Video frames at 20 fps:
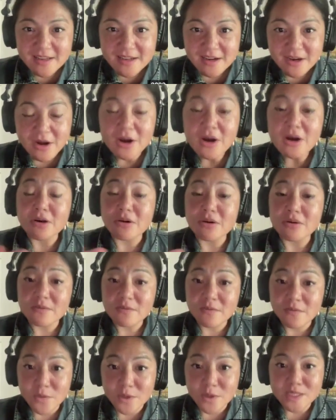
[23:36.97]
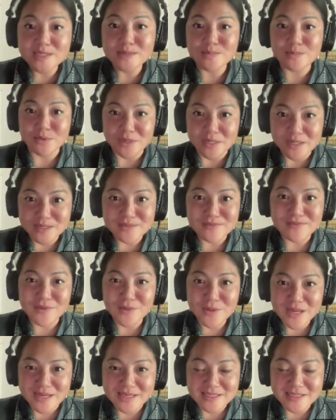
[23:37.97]
Oh, voice breeds
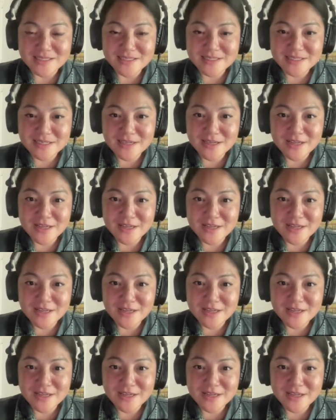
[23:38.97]
voice.